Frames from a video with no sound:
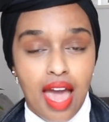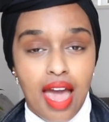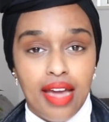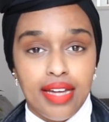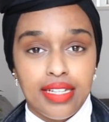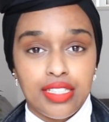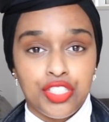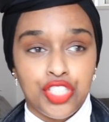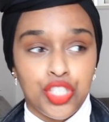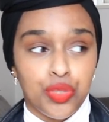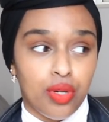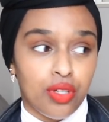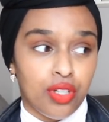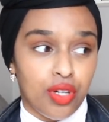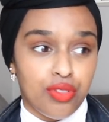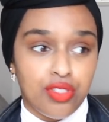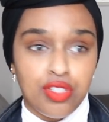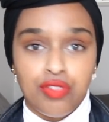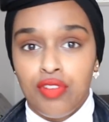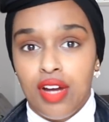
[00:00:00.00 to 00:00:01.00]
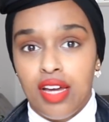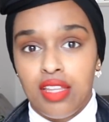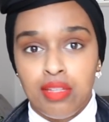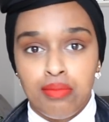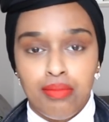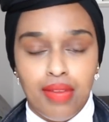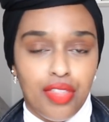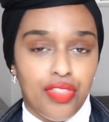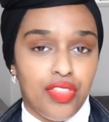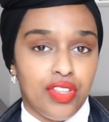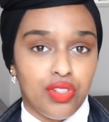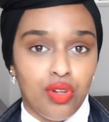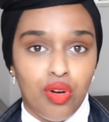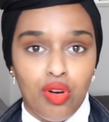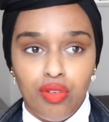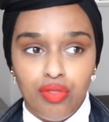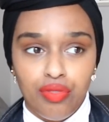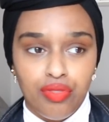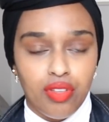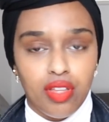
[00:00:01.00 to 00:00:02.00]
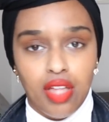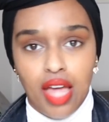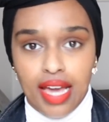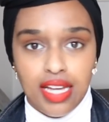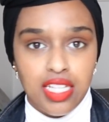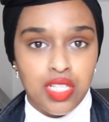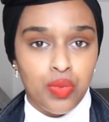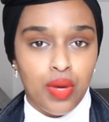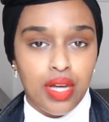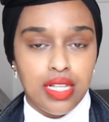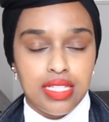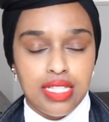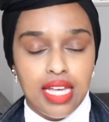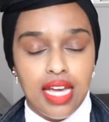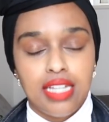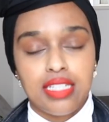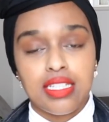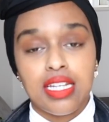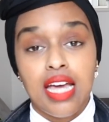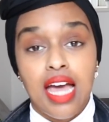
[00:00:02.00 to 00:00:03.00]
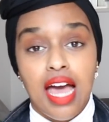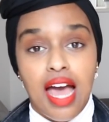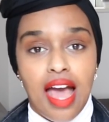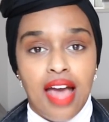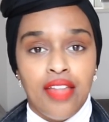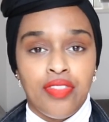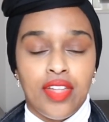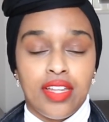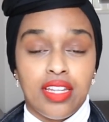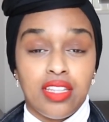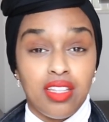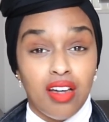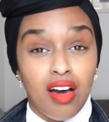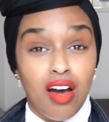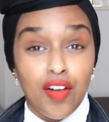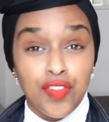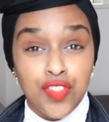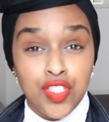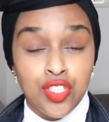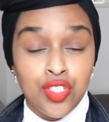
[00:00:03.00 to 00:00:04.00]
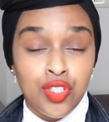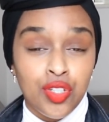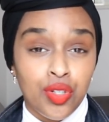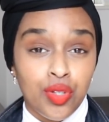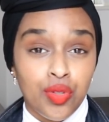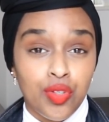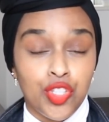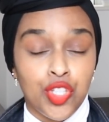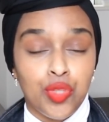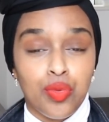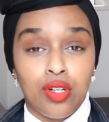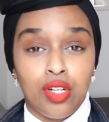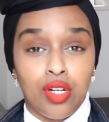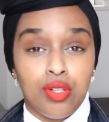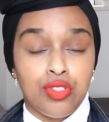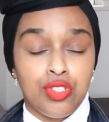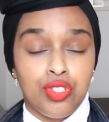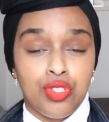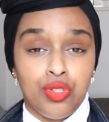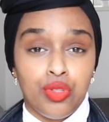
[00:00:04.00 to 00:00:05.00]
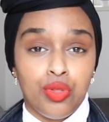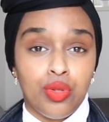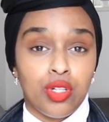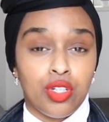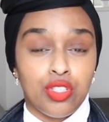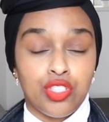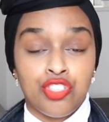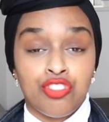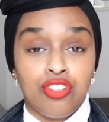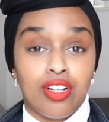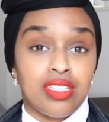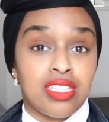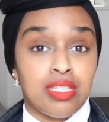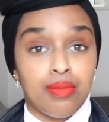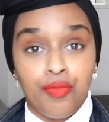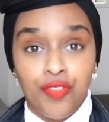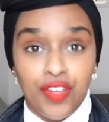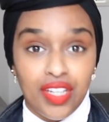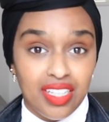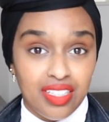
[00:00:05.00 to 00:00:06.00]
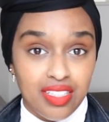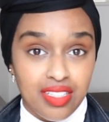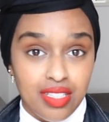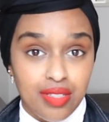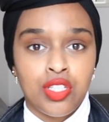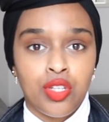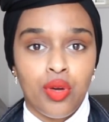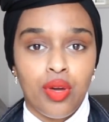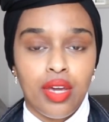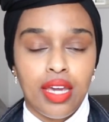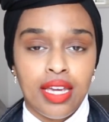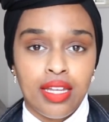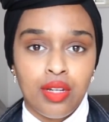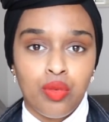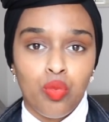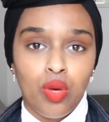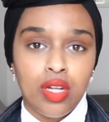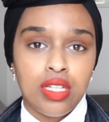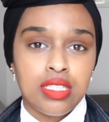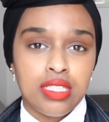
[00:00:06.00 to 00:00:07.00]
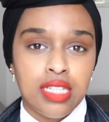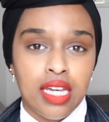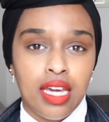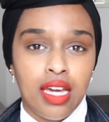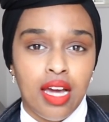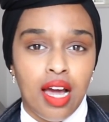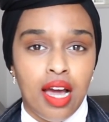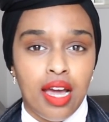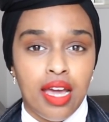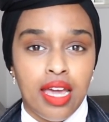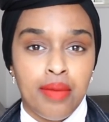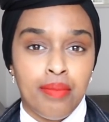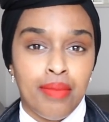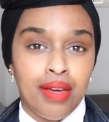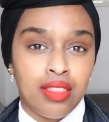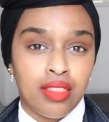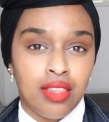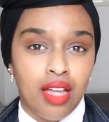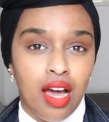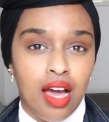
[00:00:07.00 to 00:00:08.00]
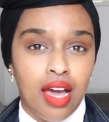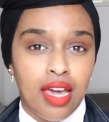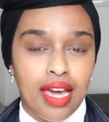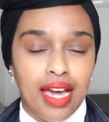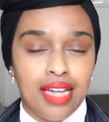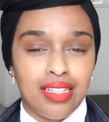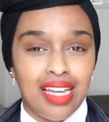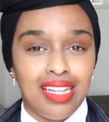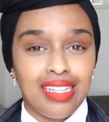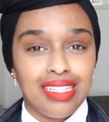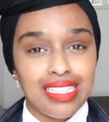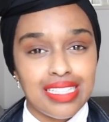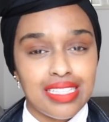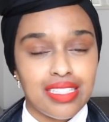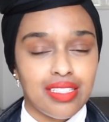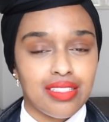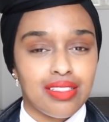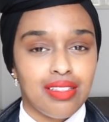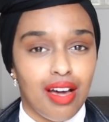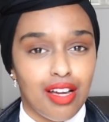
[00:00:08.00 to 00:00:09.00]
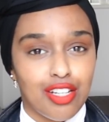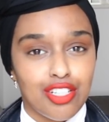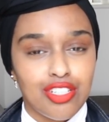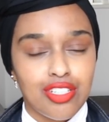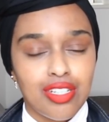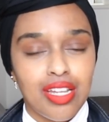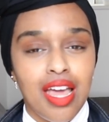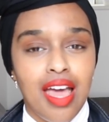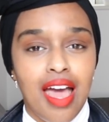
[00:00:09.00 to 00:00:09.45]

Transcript: and you are going to write the method of XYZ. And then in the afternoon, you are going to construct some figures. So in one day, it meant that I had at least touched